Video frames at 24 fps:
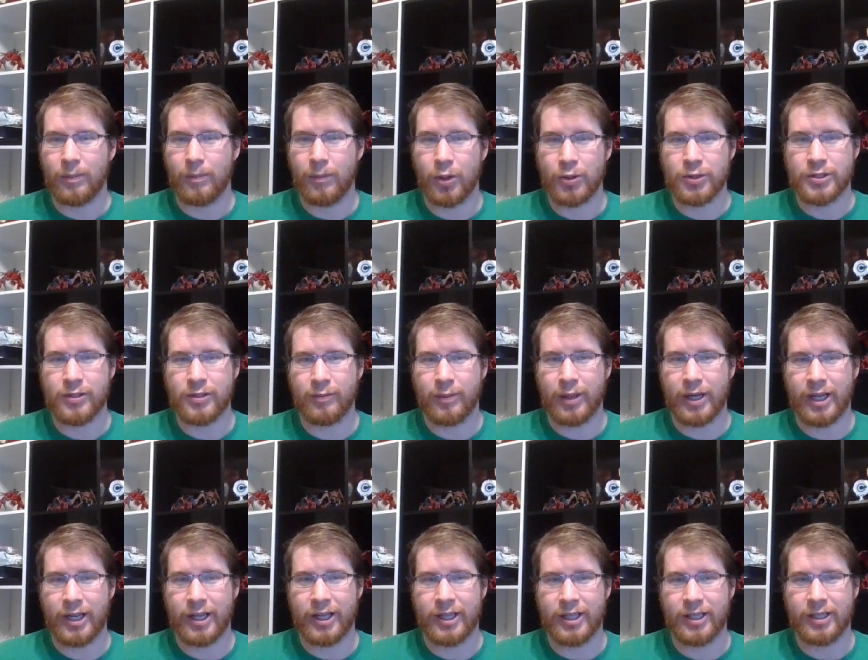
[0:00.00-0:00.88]
Most of
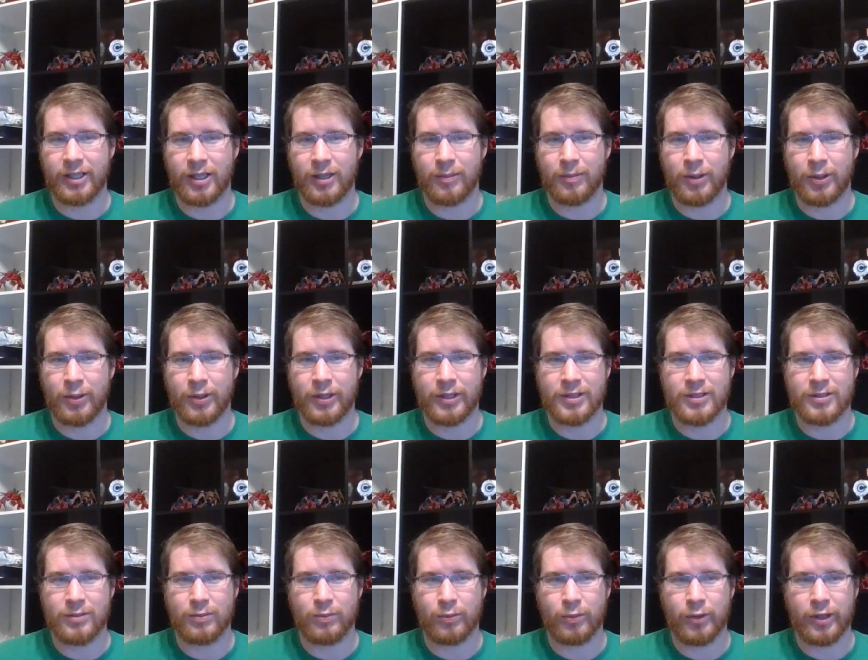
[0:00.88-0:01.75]
my
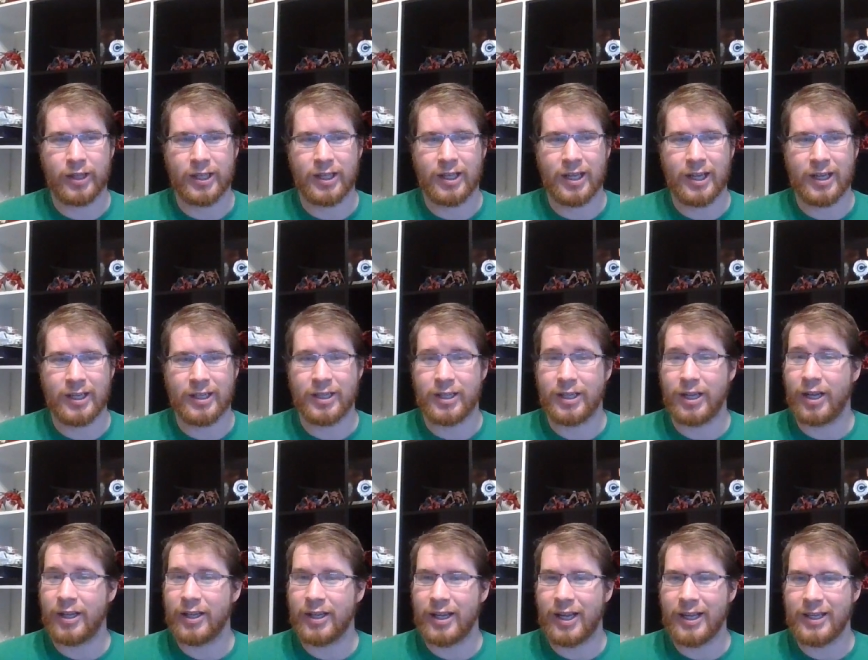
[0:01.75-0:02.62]
opponents really like
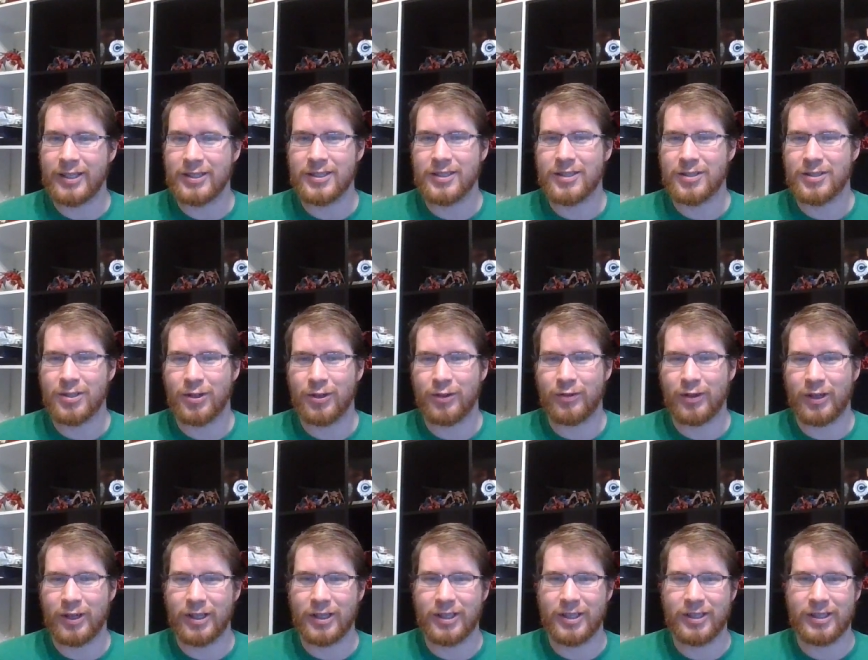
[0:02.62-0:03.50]
gun lines so
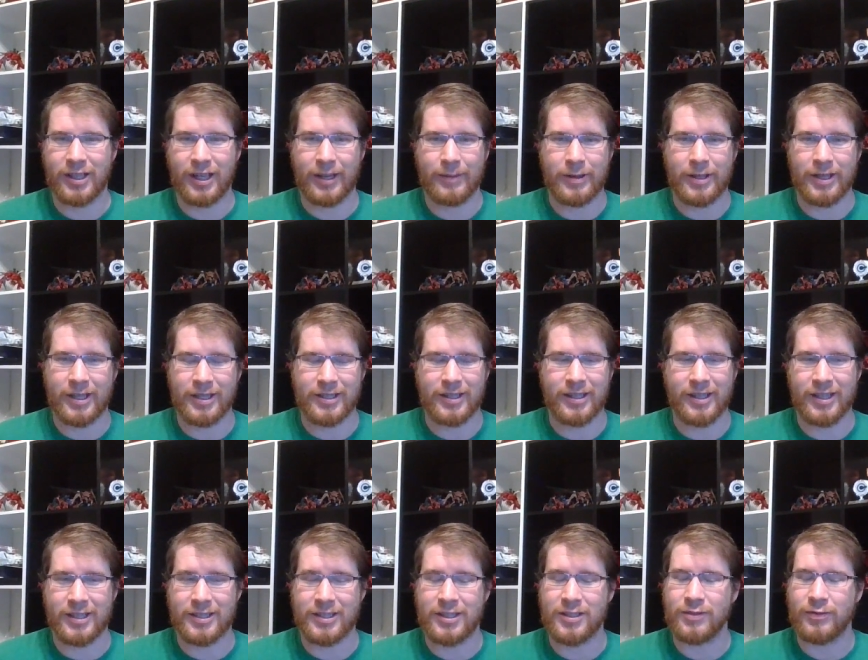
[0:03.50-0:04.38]
far. I mean, it,
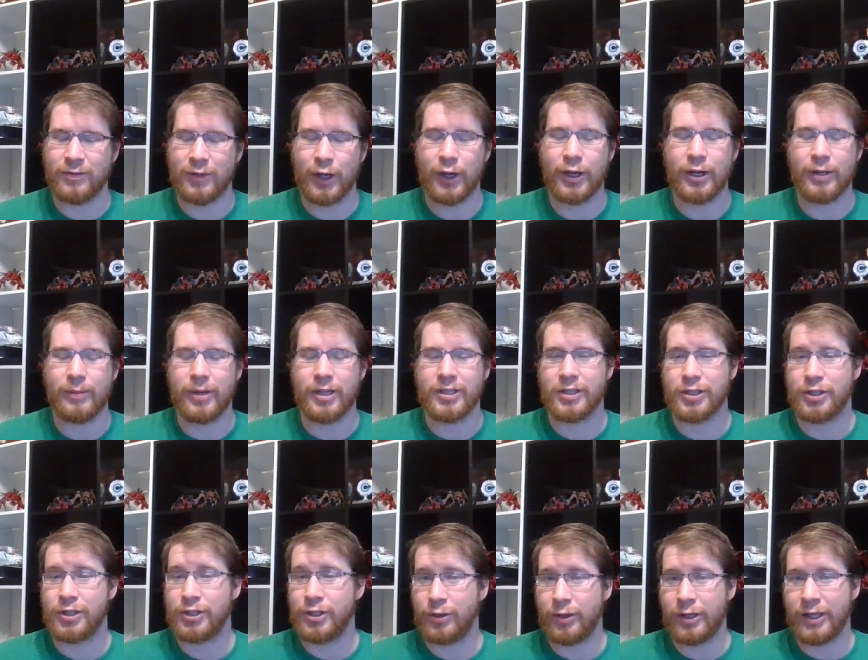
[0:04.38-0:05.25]
this is very much a
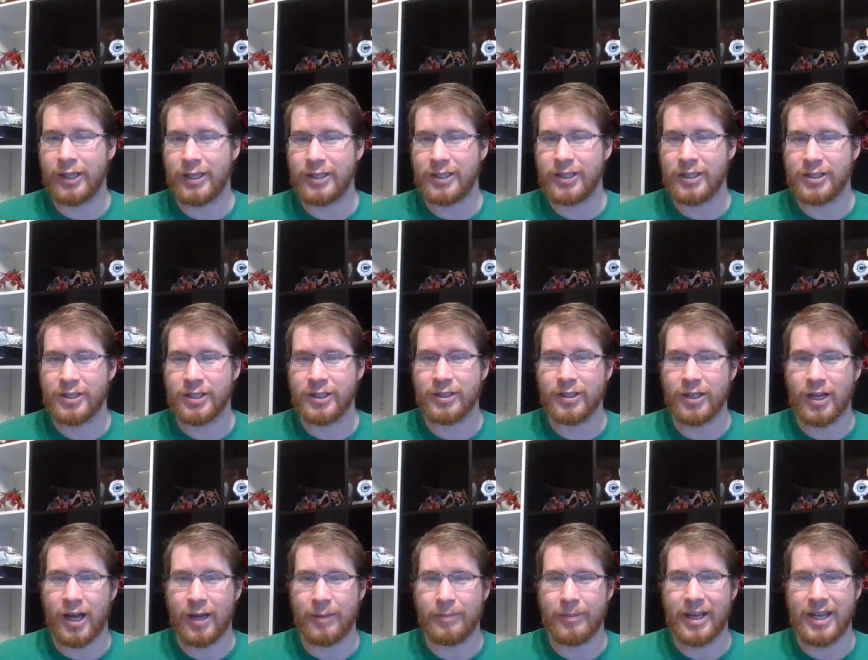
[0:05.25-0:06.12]
shooting edition.
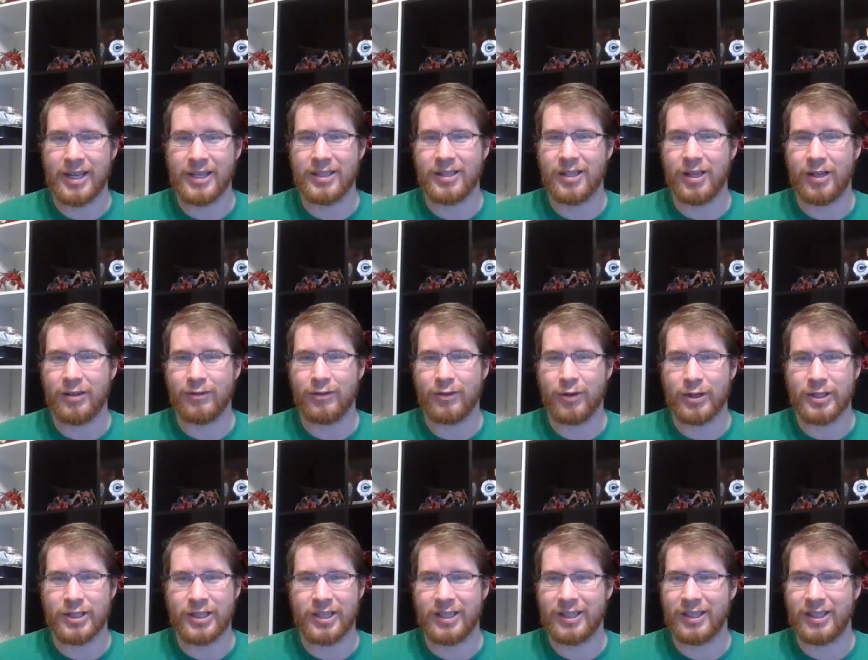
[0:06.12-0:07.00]
Combat,
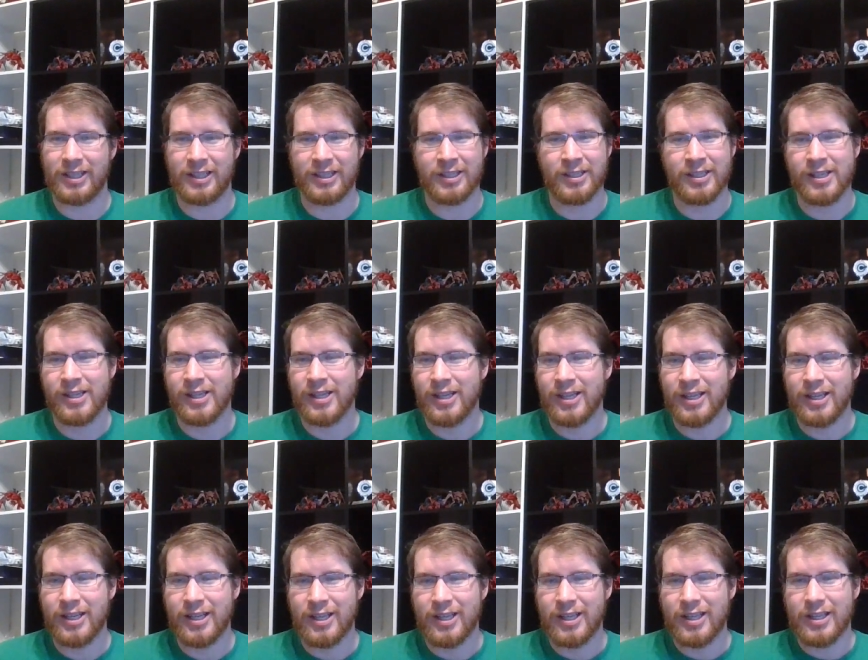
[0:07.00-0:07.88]
unfortunately,
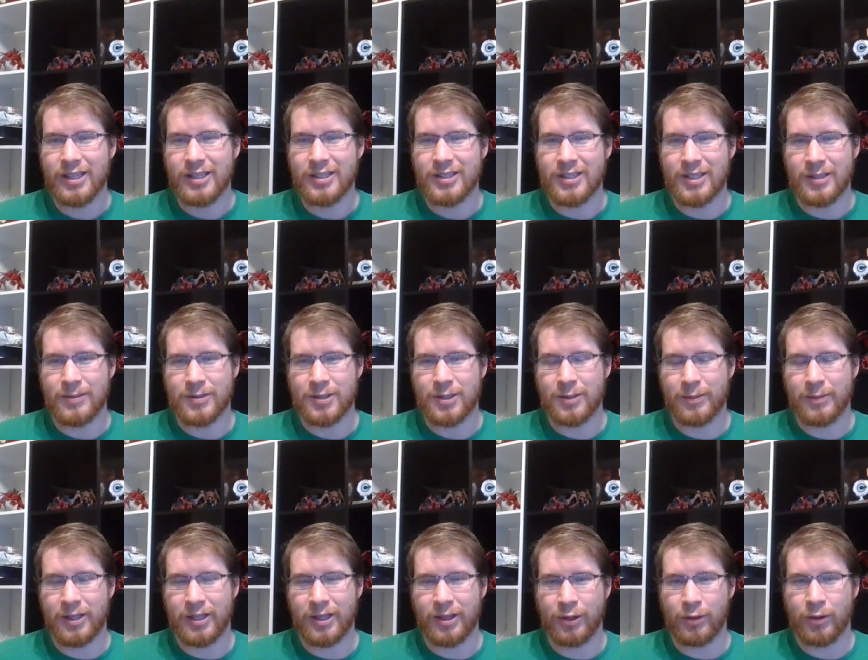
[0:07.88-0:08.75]
seems to
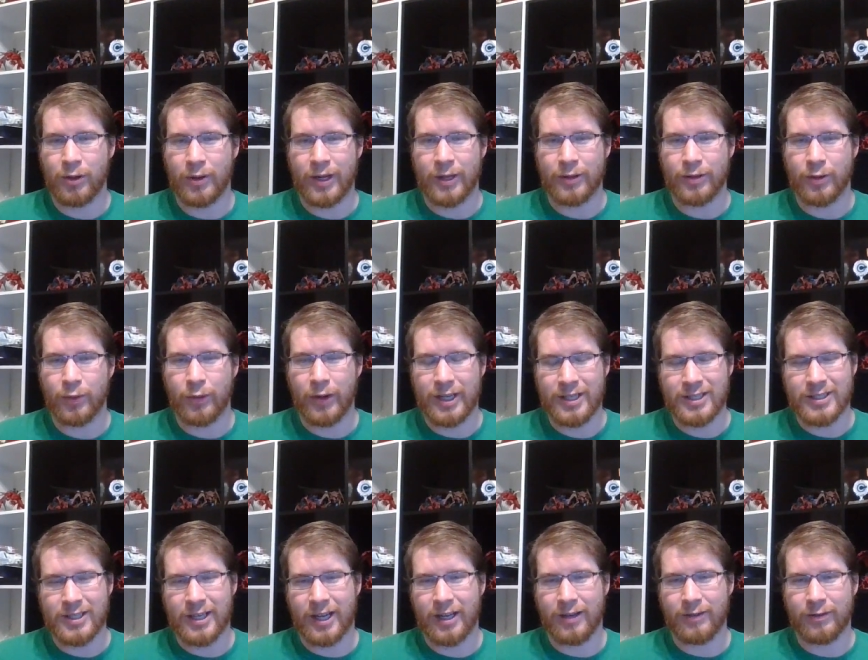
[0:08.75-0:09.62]
be thrown out the
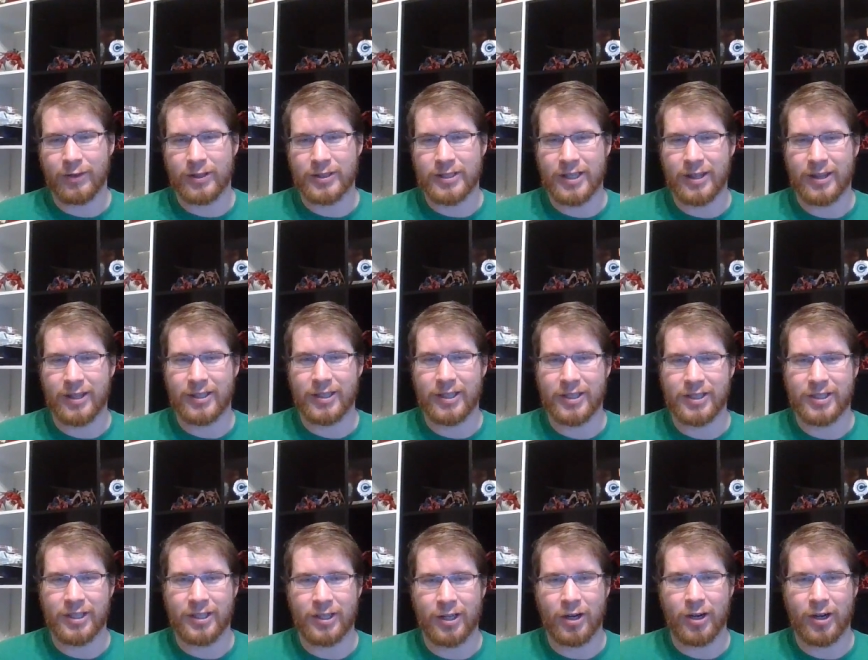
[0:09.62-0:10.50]
wayside for 10th
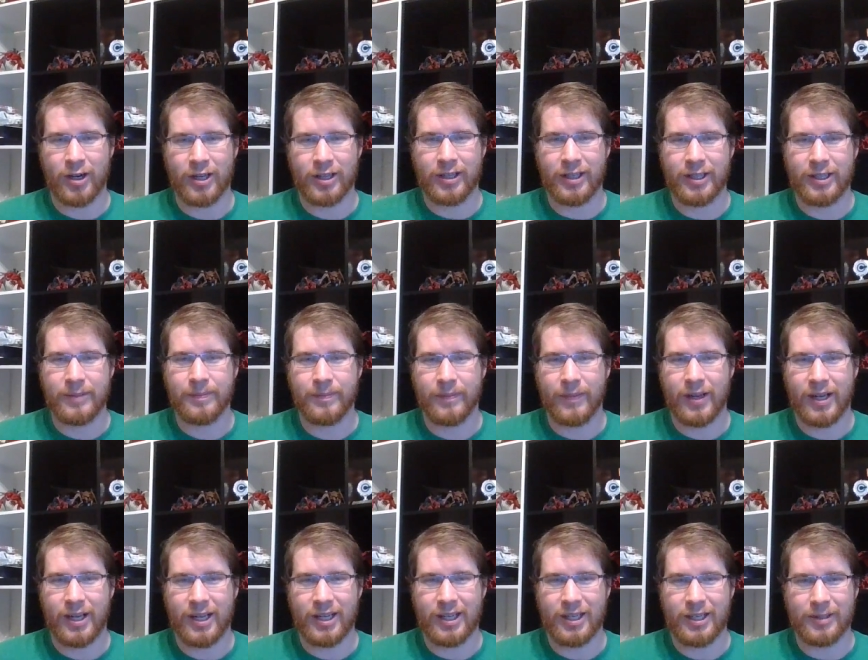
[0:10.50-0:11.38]
edition currently,
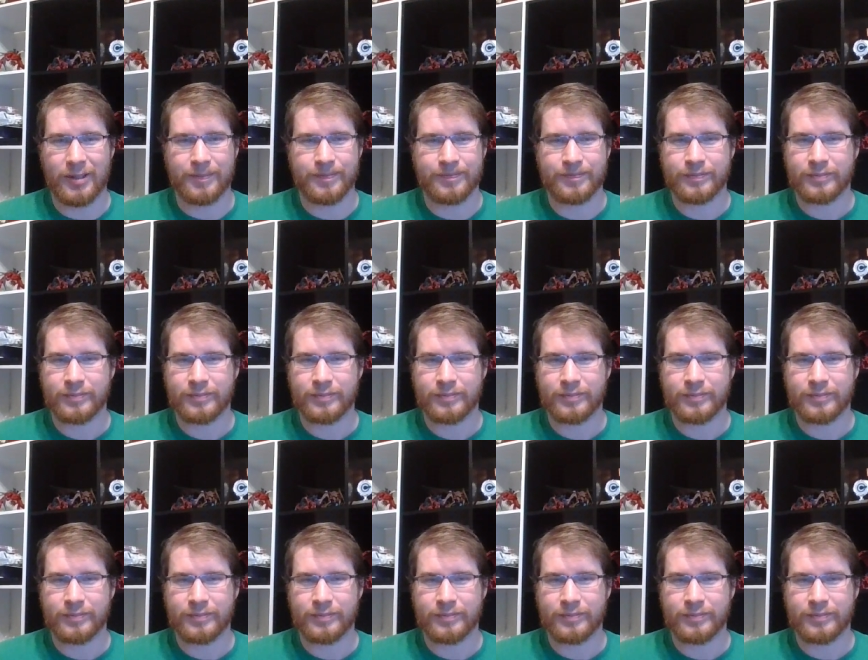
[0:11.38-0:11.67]
uh,